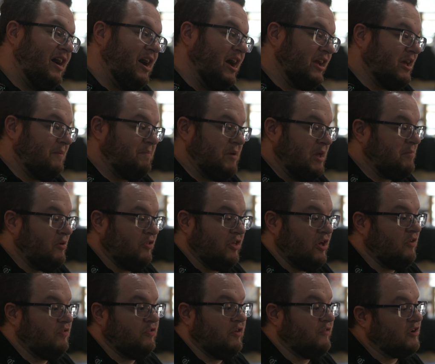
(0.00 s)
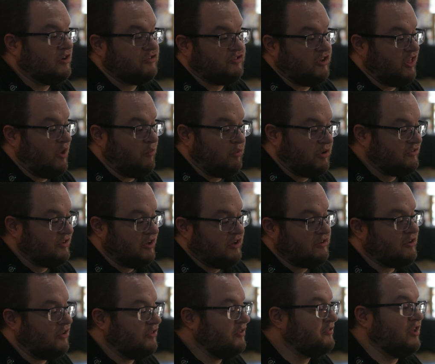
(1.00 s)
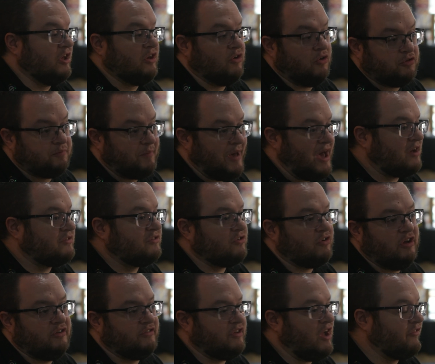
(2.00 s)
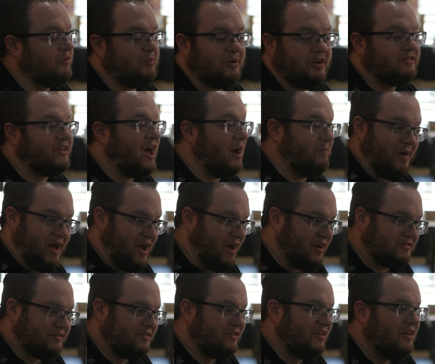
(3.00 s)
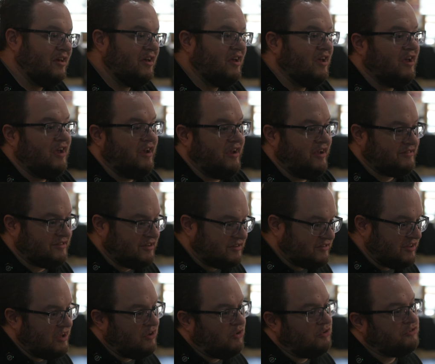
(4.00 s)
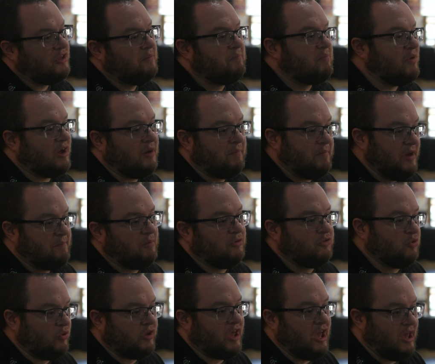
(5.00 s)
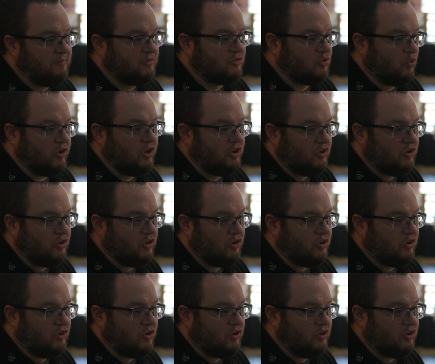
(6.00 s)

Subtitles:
I get people that the first thing they want to see is all the singles. Packs are easy. Everybody's got packs. It's the singles that bring up people to a game store.